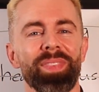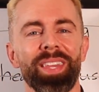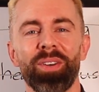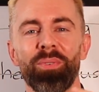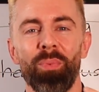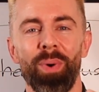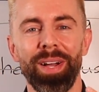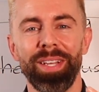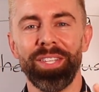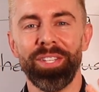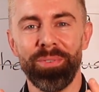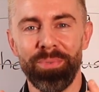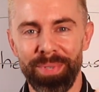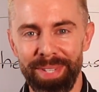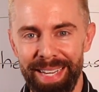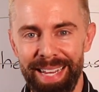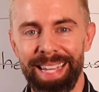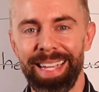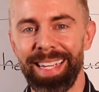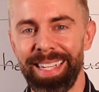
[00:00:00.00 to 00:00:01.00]
What you
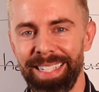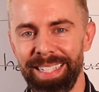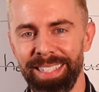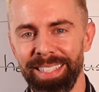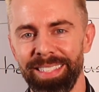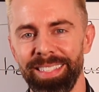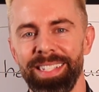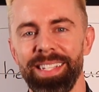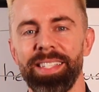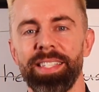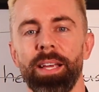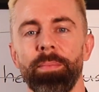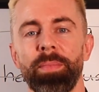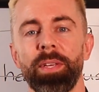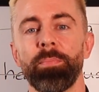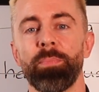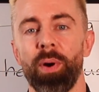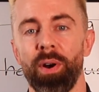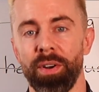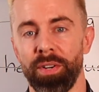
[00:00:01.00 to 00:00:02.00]
need is
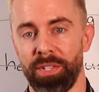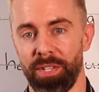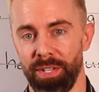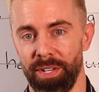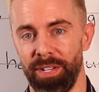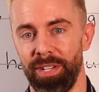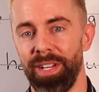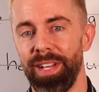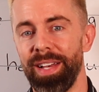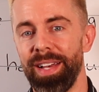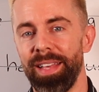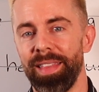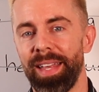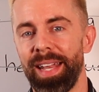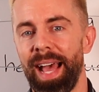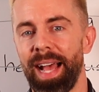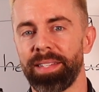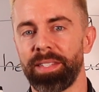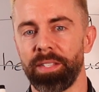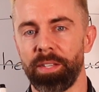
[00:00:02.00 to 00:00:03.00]
something personal
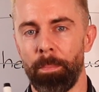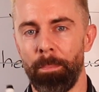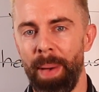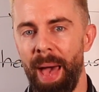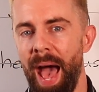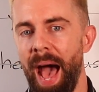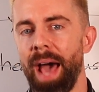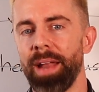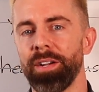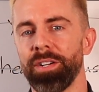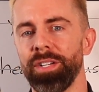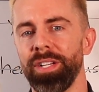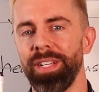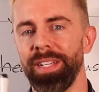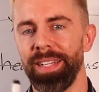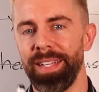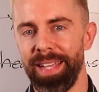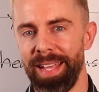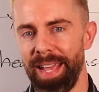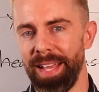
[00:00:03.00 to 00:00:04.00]
that acts as a
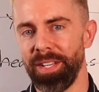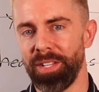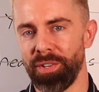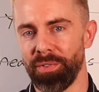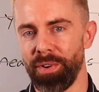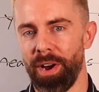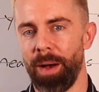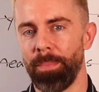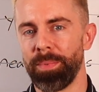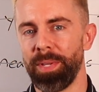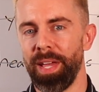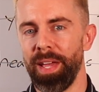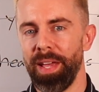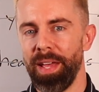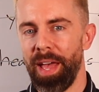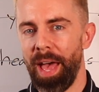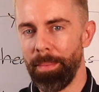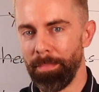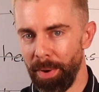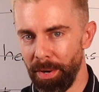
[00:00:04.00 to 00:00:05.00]
pattern interrupt,
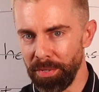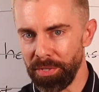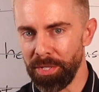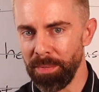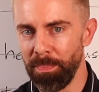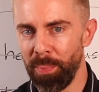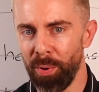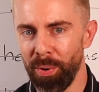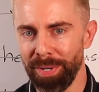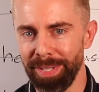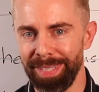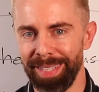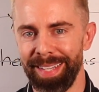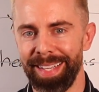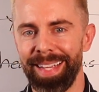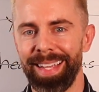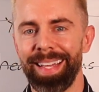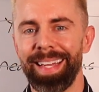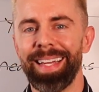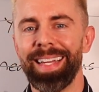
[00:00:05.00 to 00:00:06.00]
and most
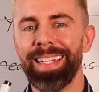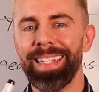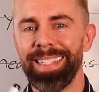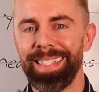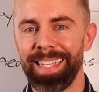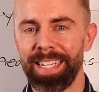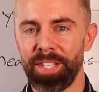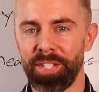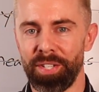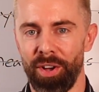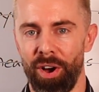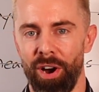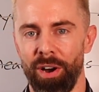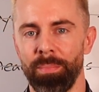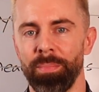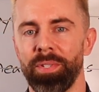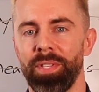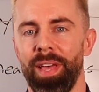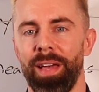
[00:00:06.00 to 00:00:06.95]
importantly, disarms